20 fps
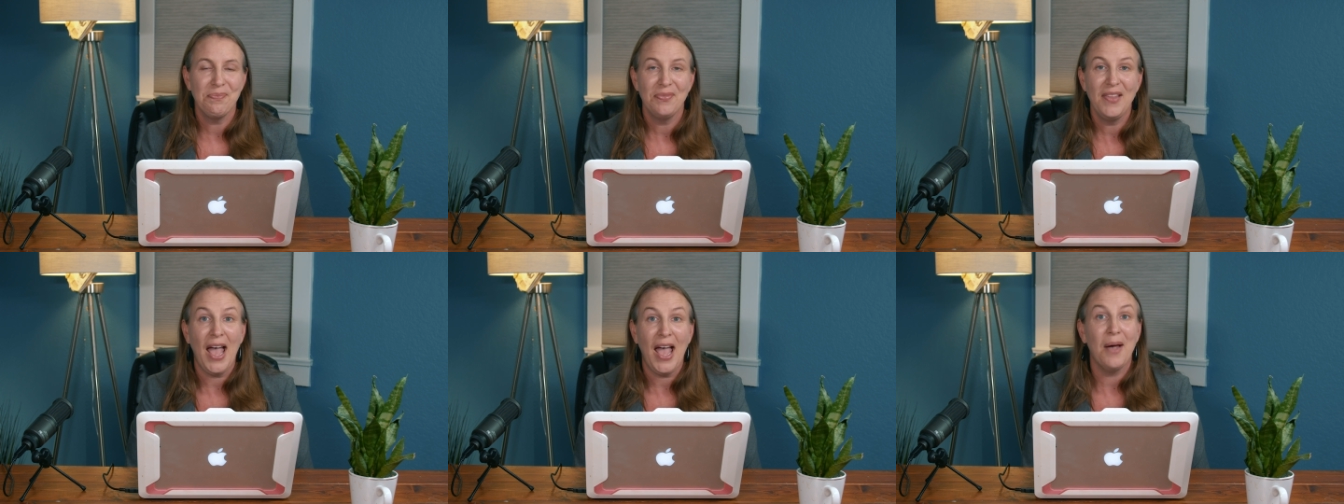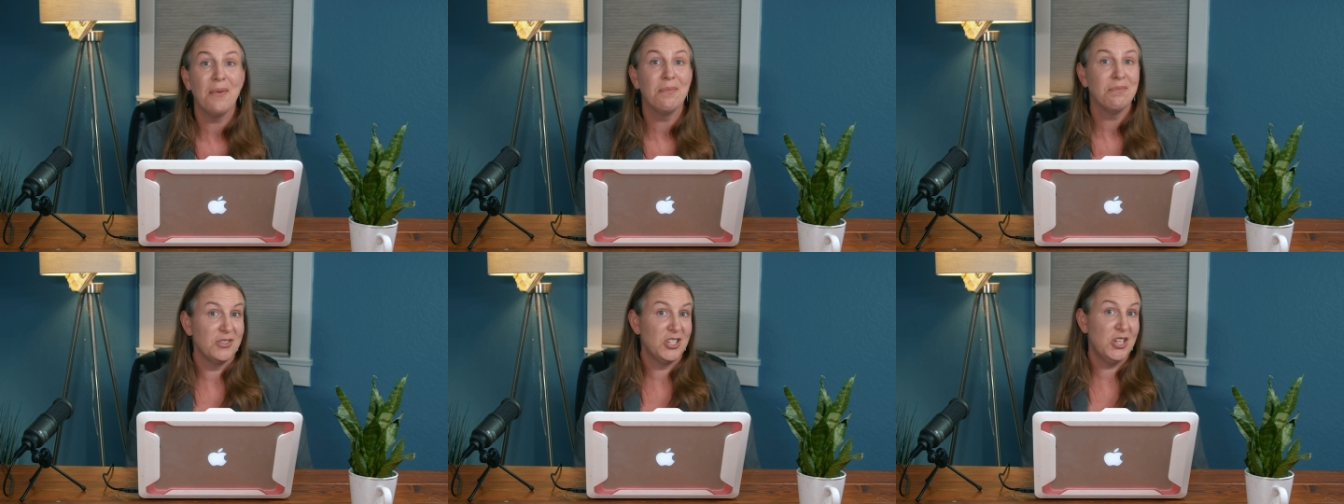
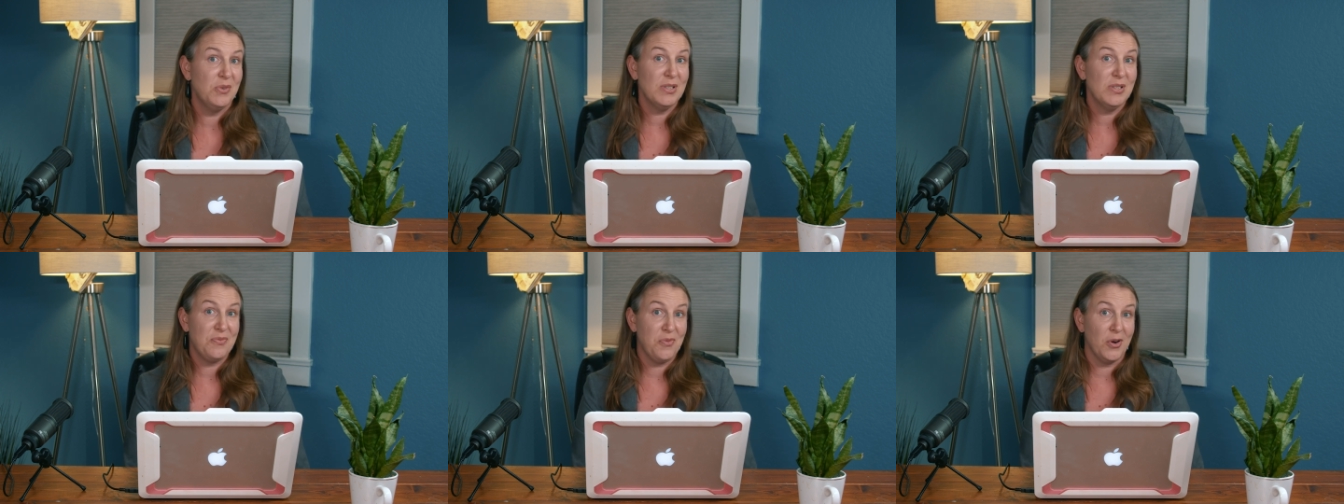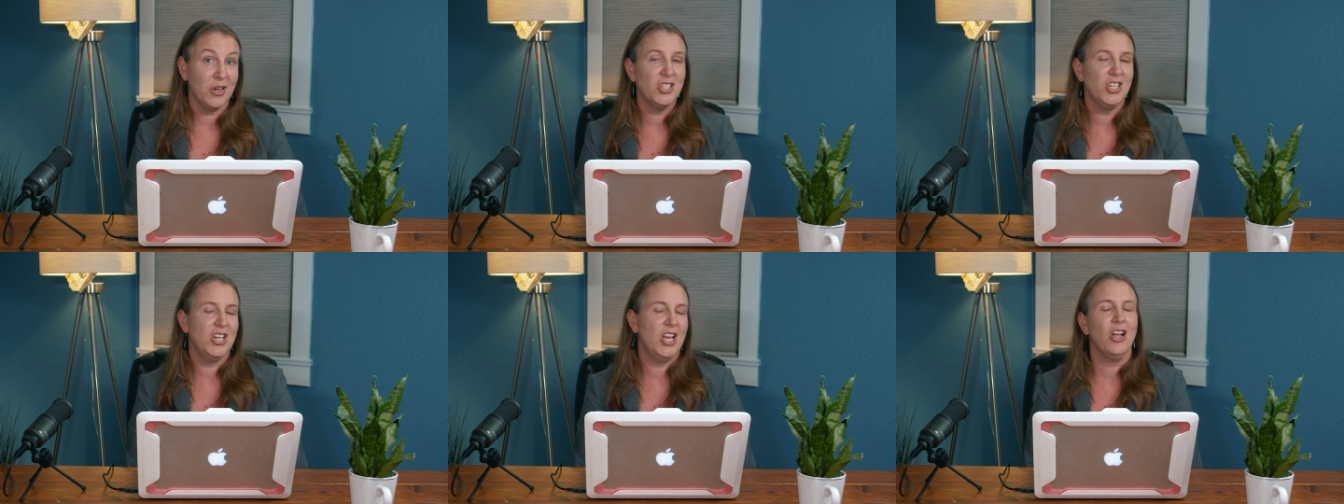Now, she was
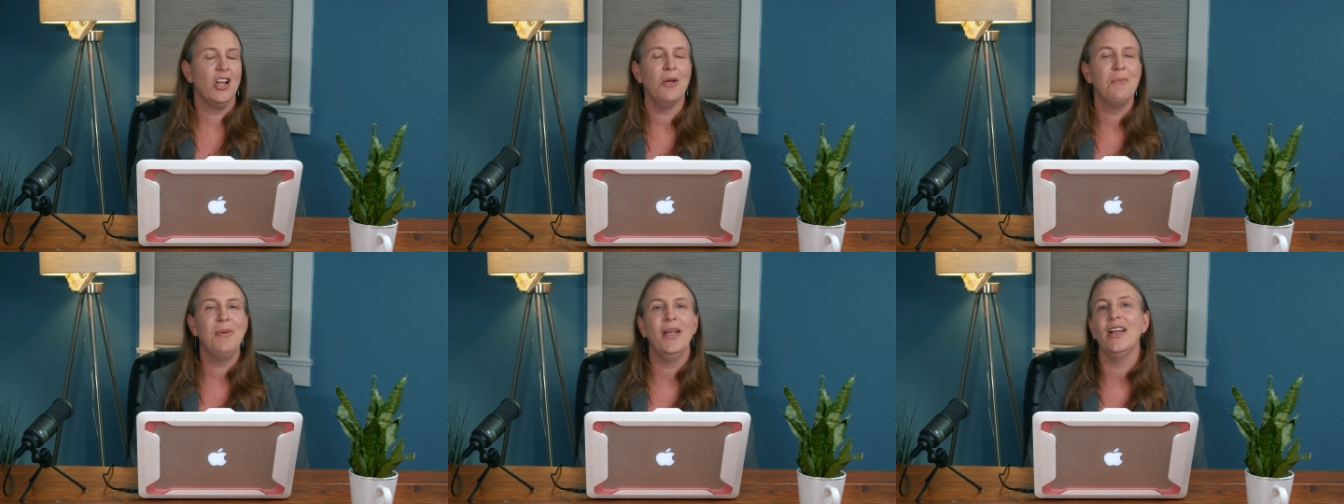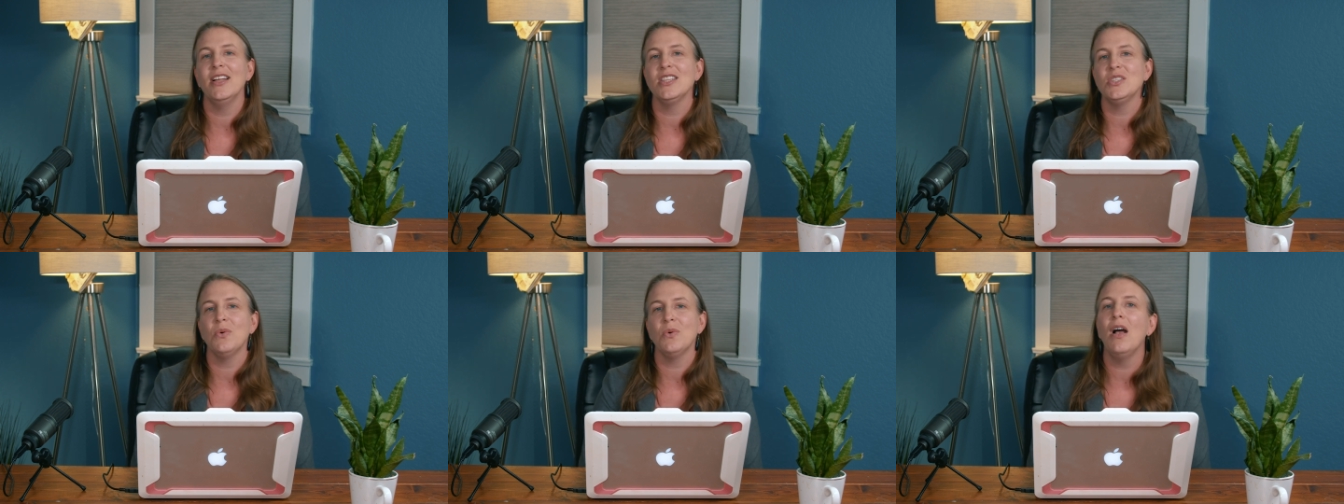fortunate her
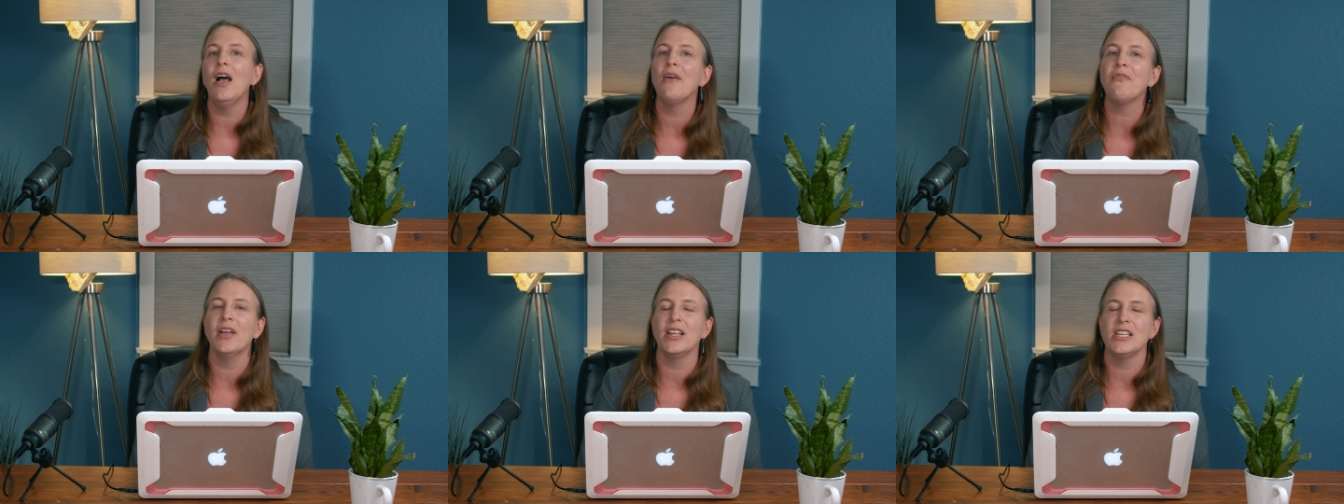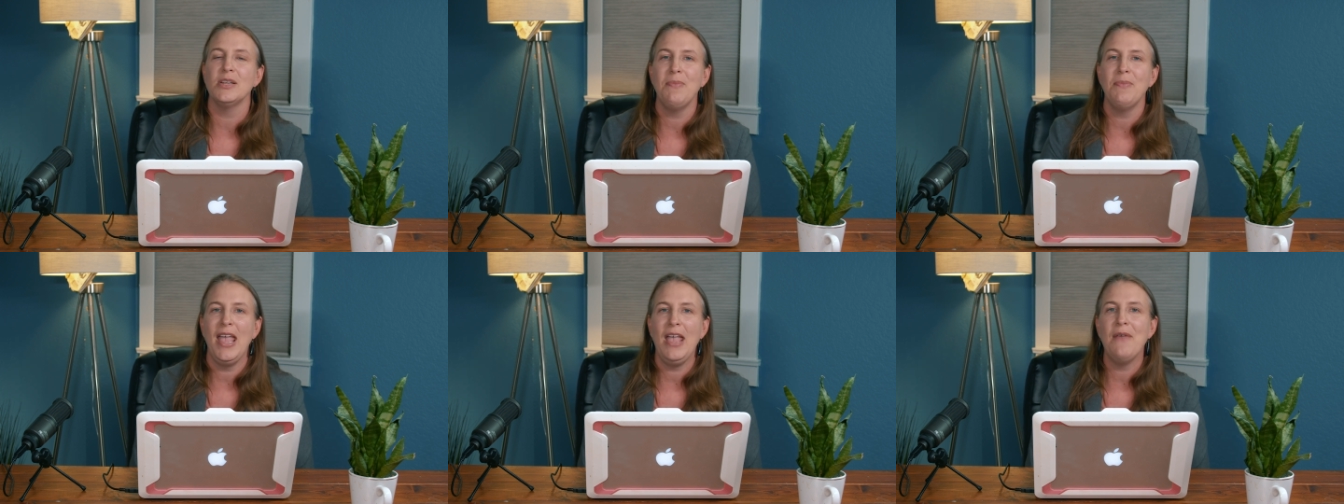parents were offering
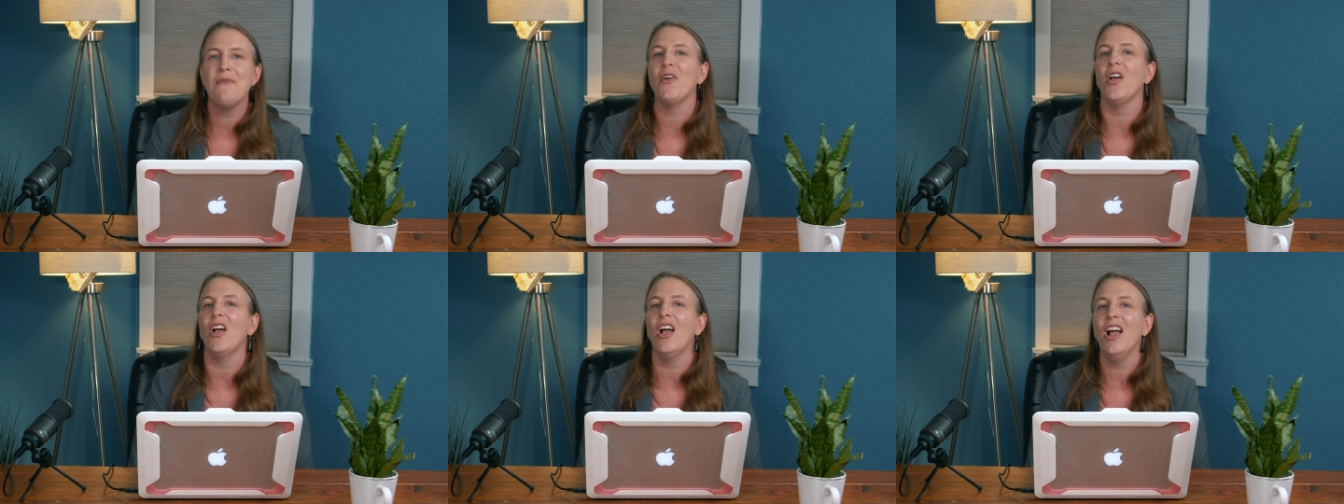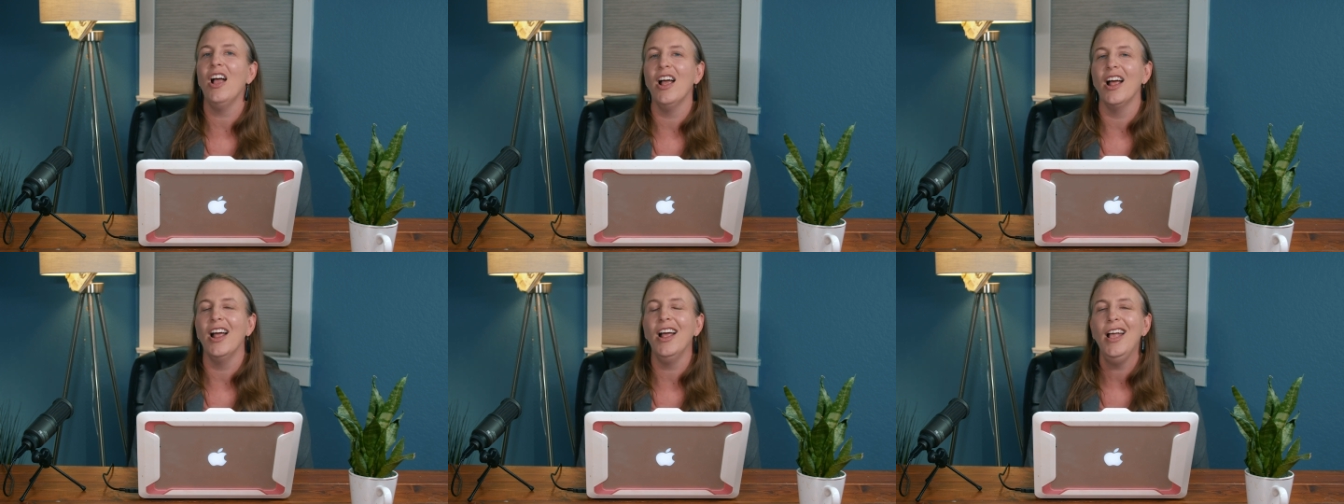to pay for
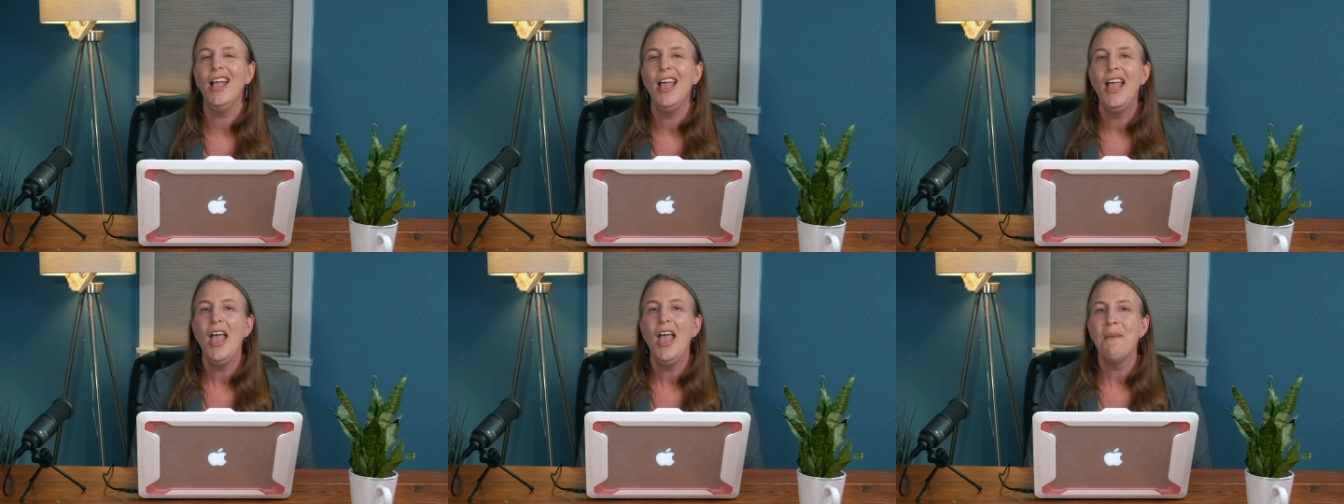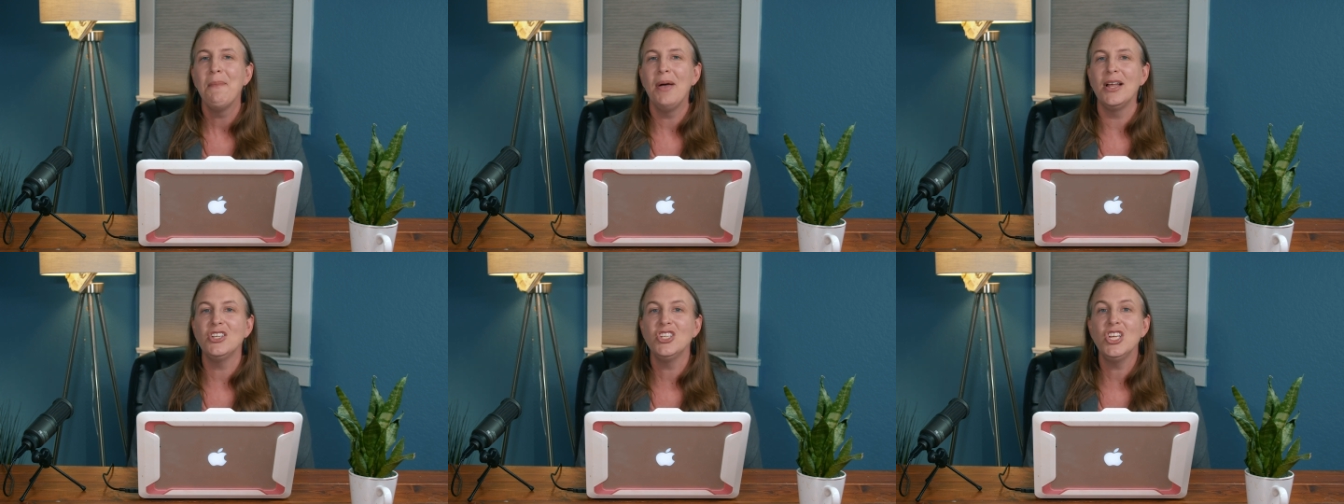her,
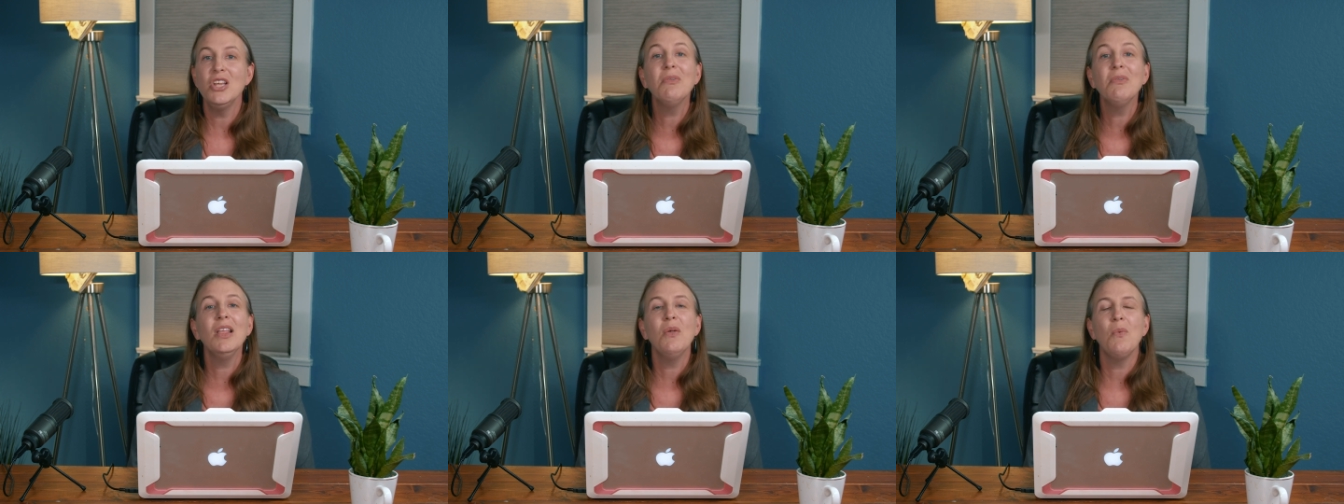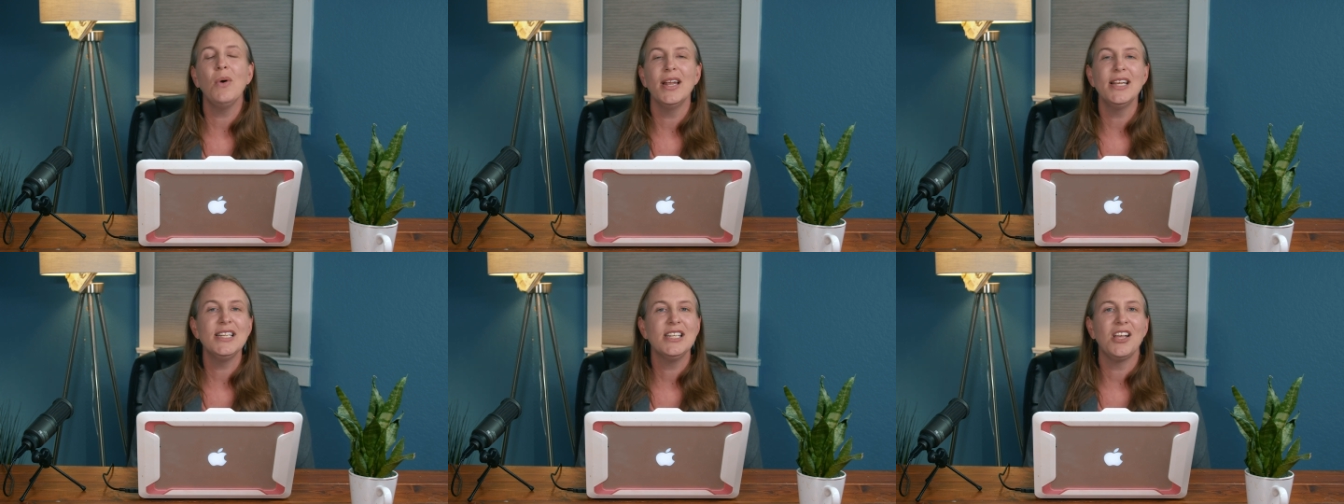but she really
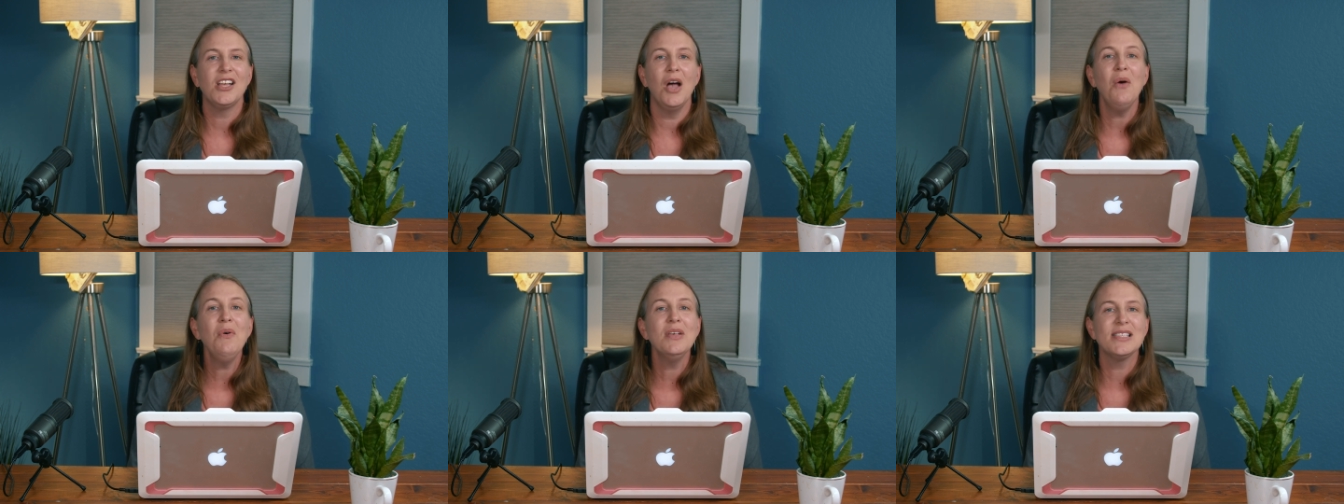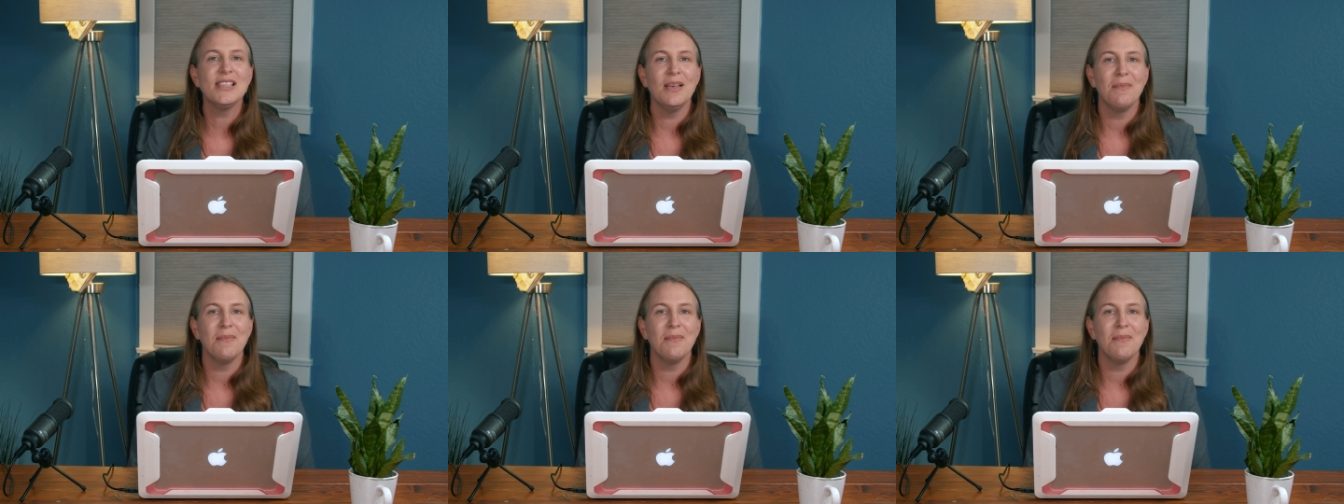wanted to go with